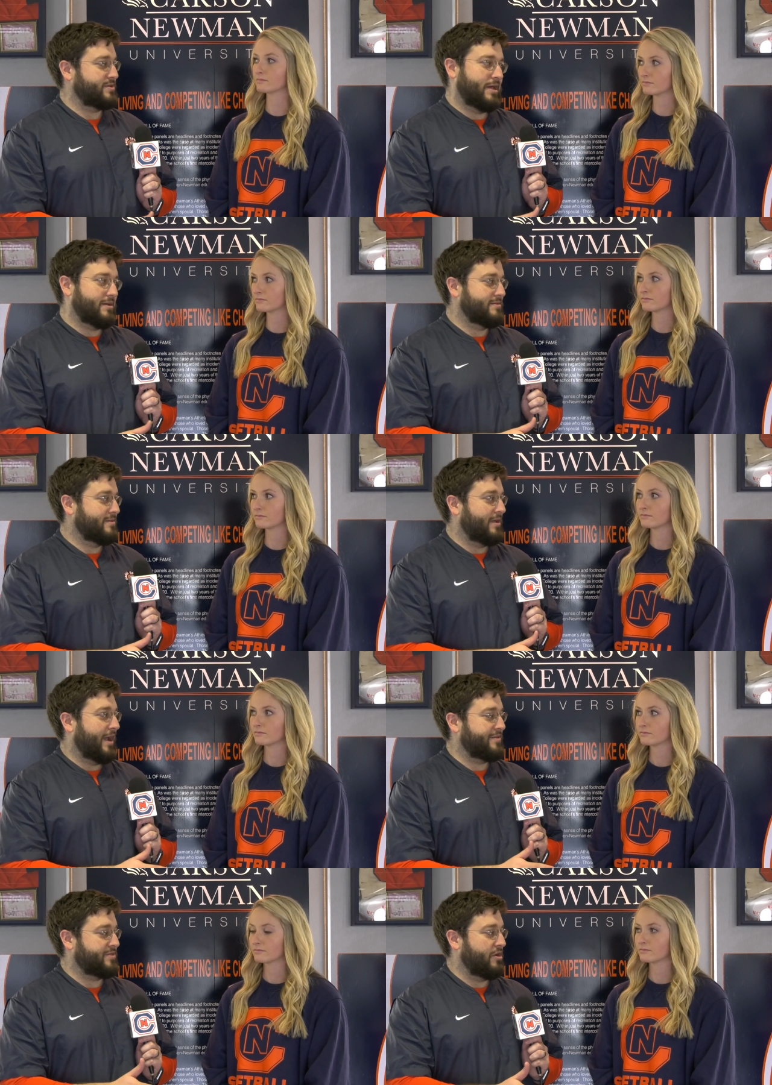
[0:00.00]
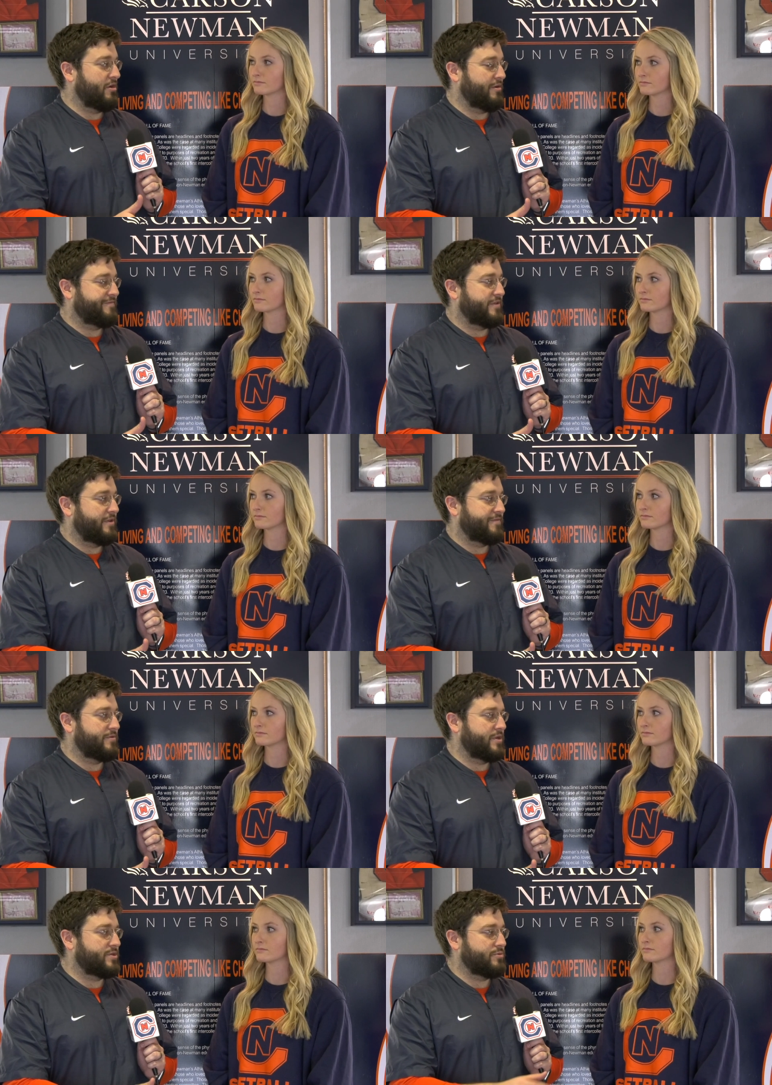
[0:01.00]
Speaker 1: uh, out there if, if you
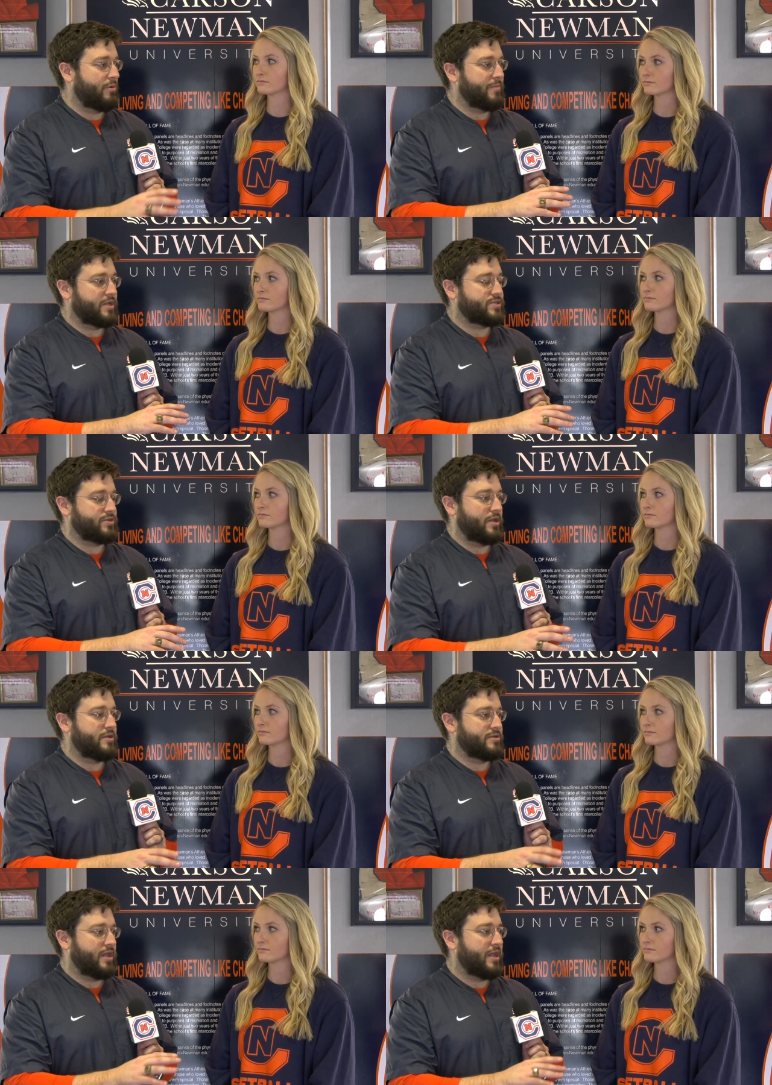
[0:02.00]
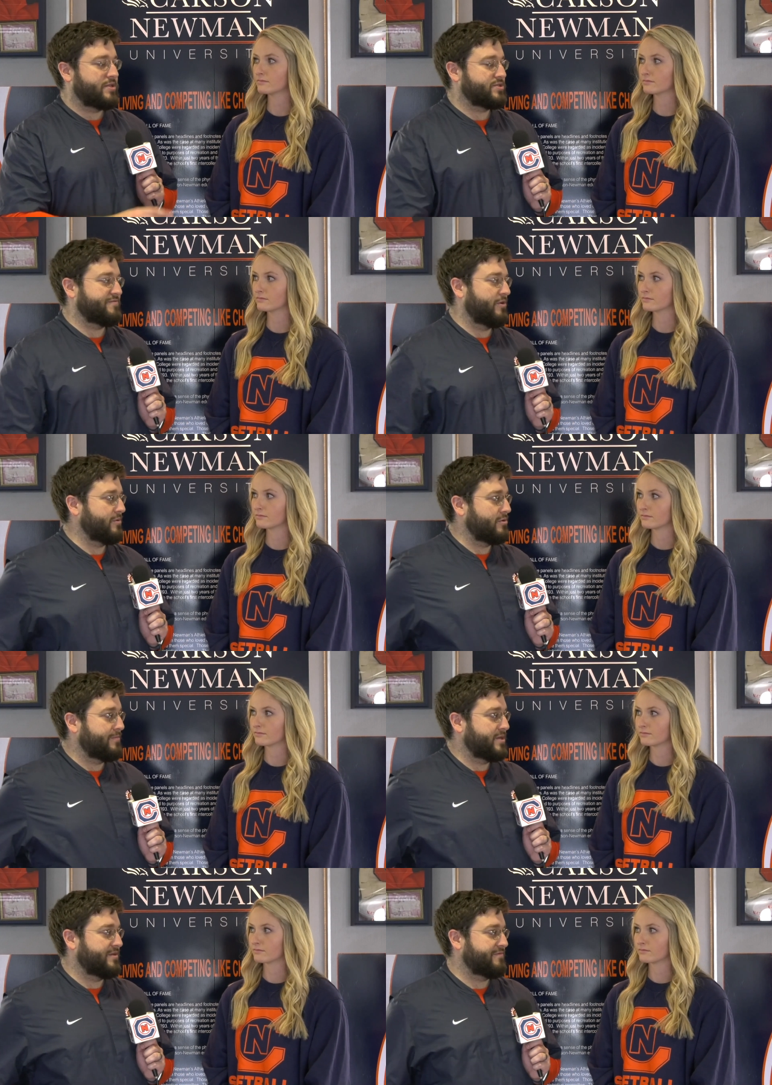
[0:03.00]
need to. What makes uh, Day and Savone a little
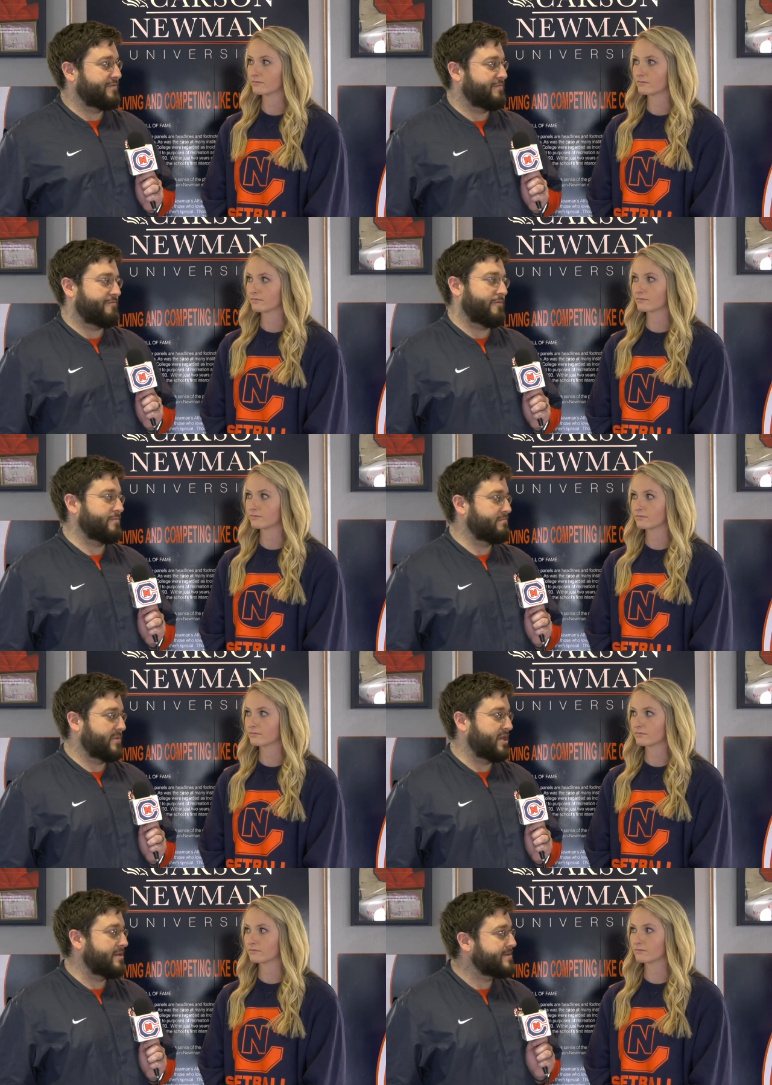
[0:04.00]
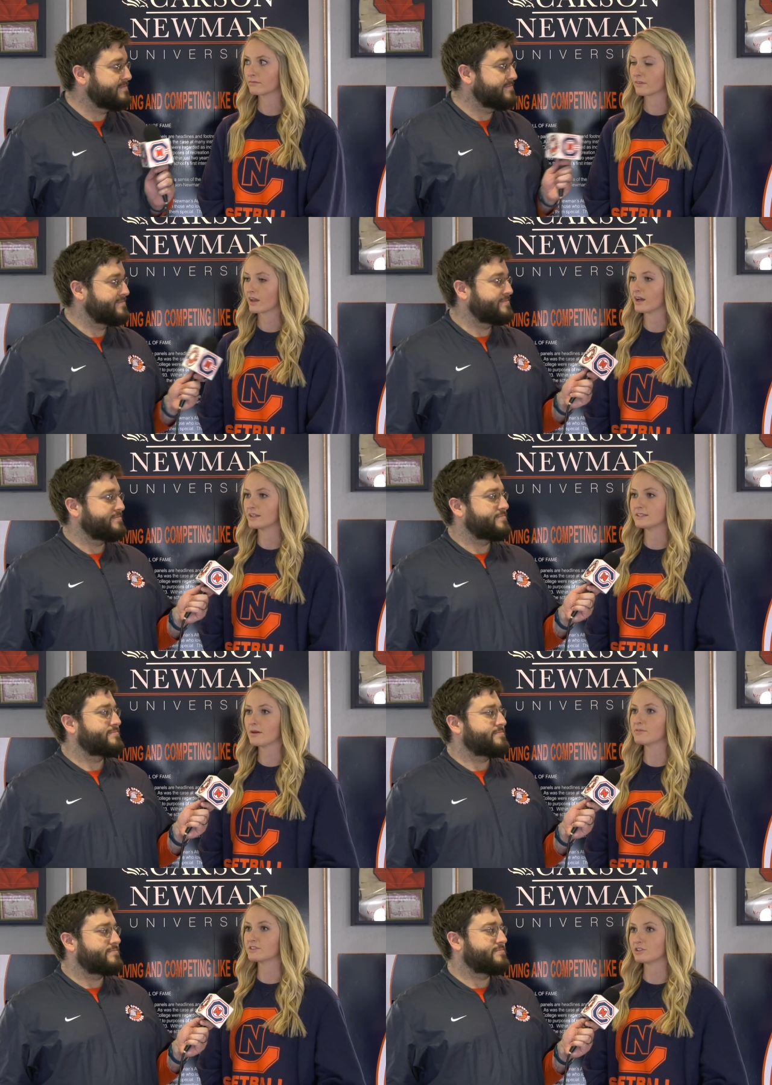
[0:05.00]
bit different from Keeley?
Speaker 2: Uh,
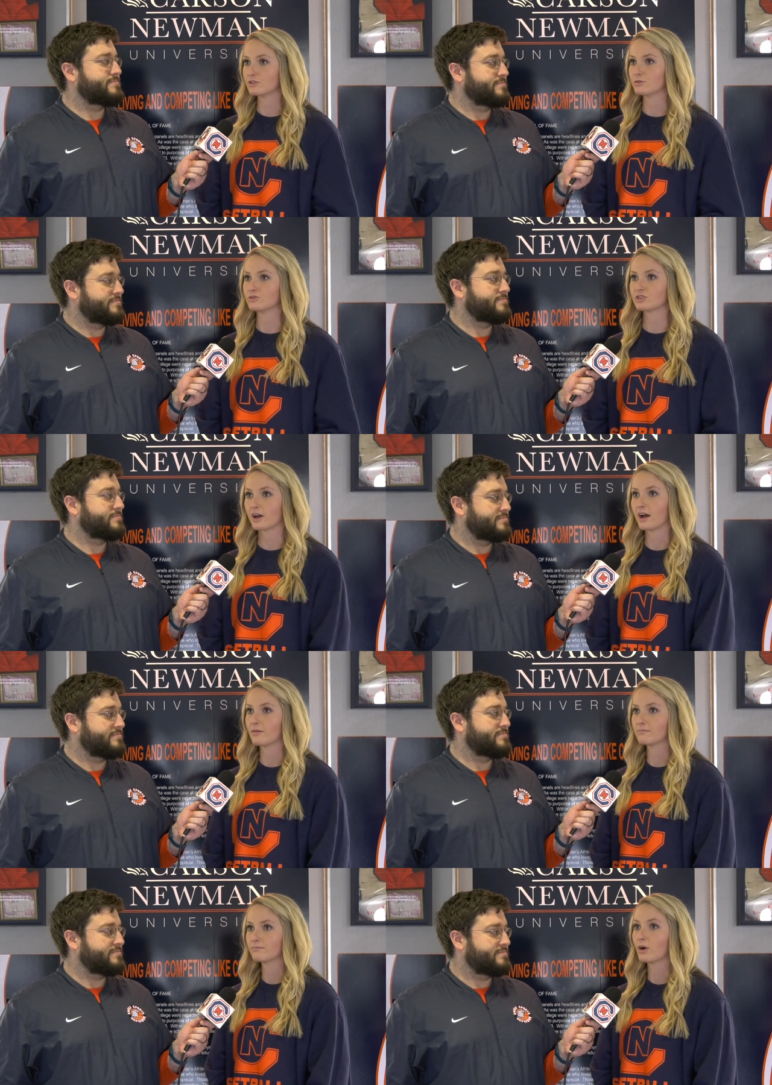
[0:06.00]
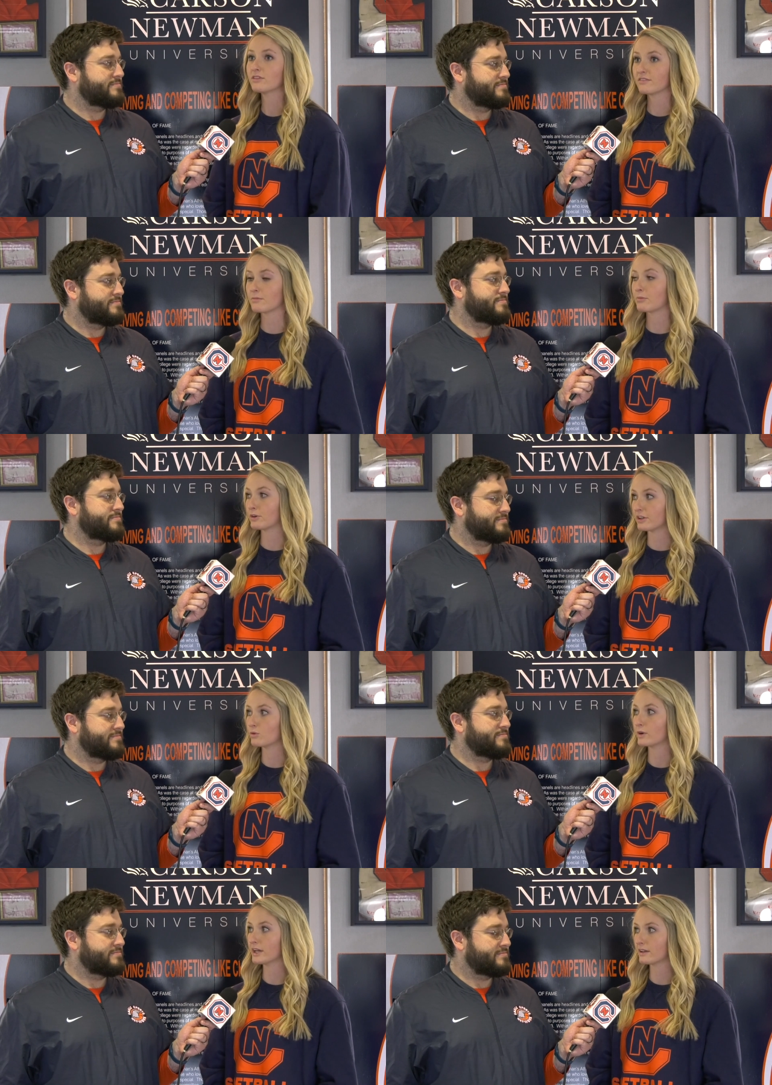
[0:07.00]
depth is huge. Uh, both of them are pretty
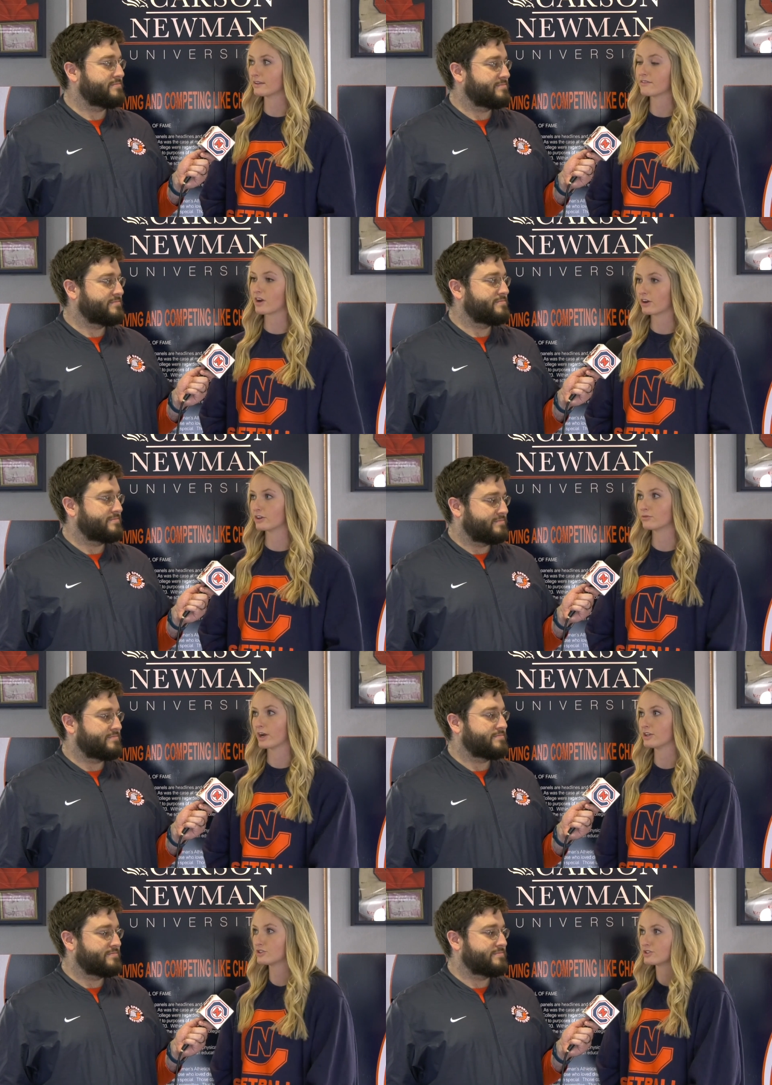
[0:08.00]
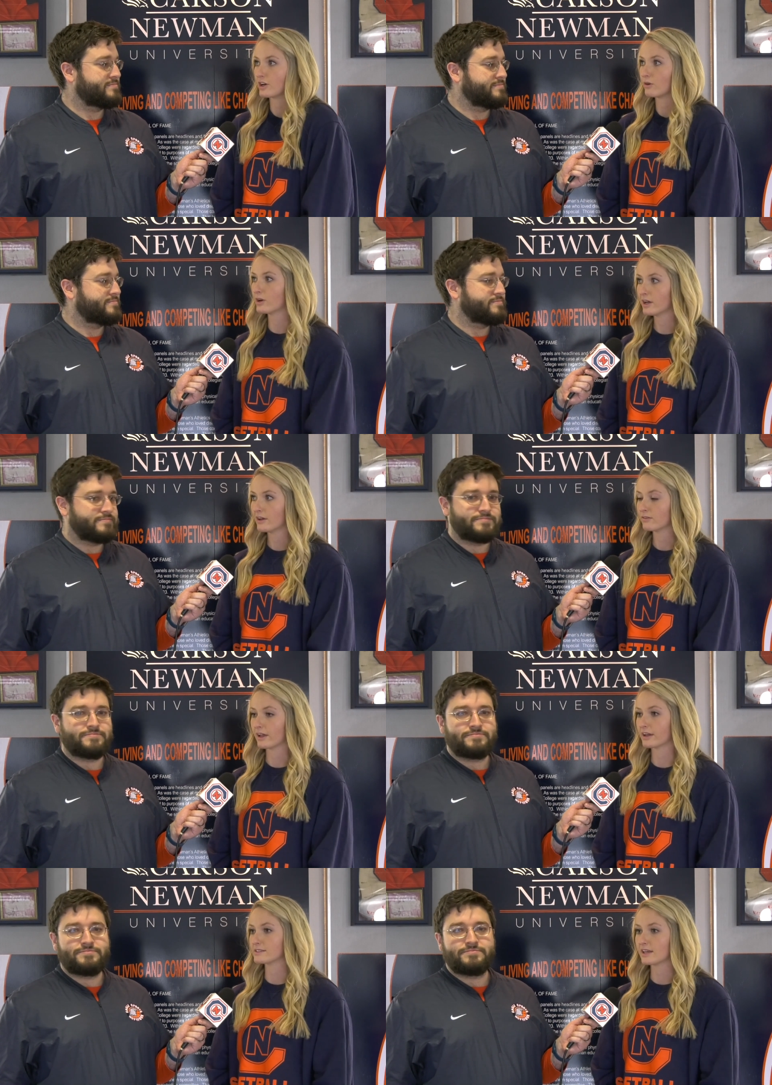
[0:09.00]
quick, and they've got good range. So,
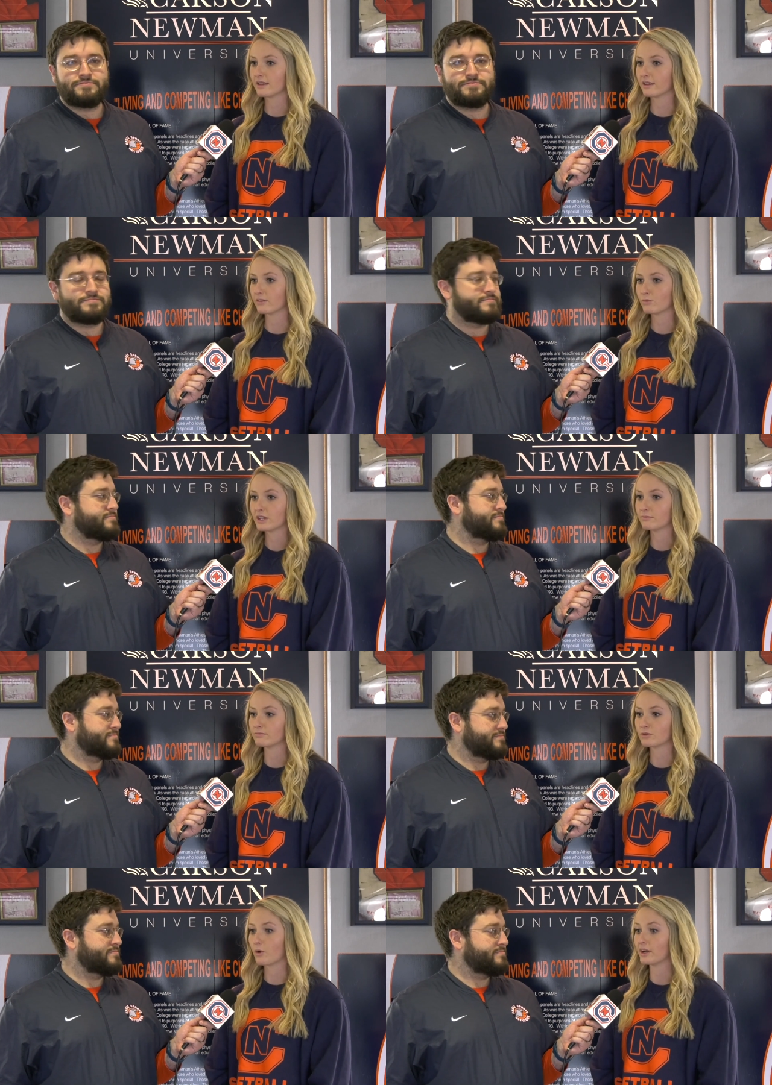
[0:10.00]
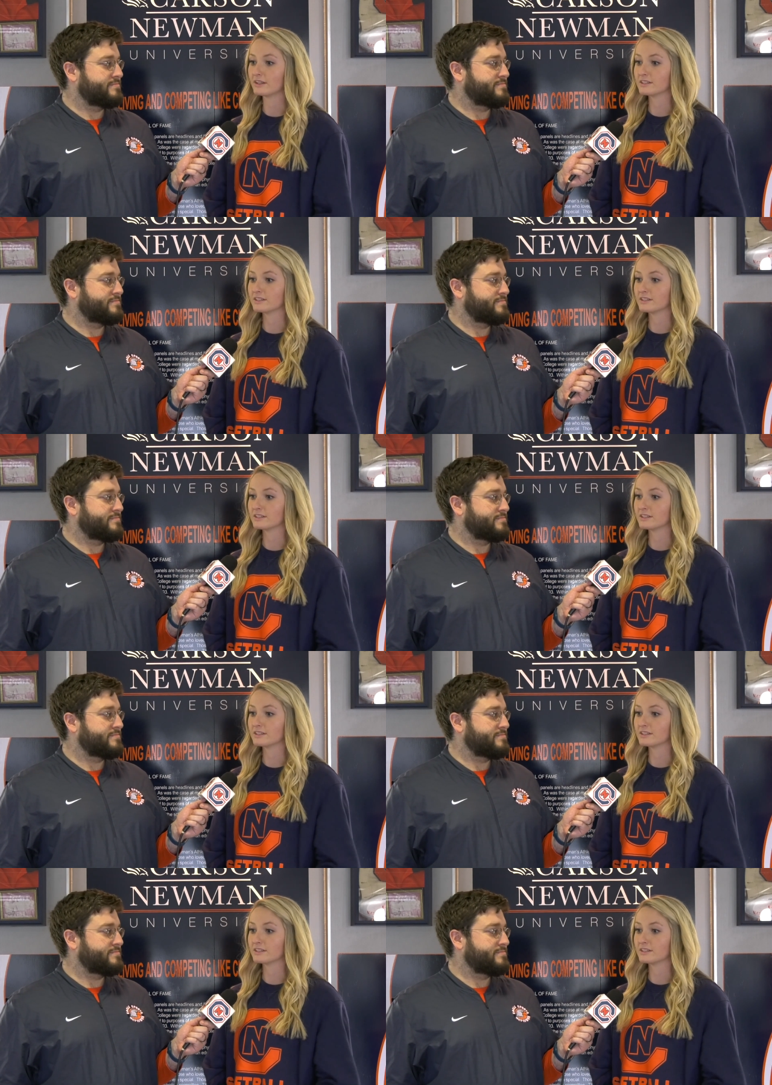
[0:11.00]
like I said, like, we could throw in a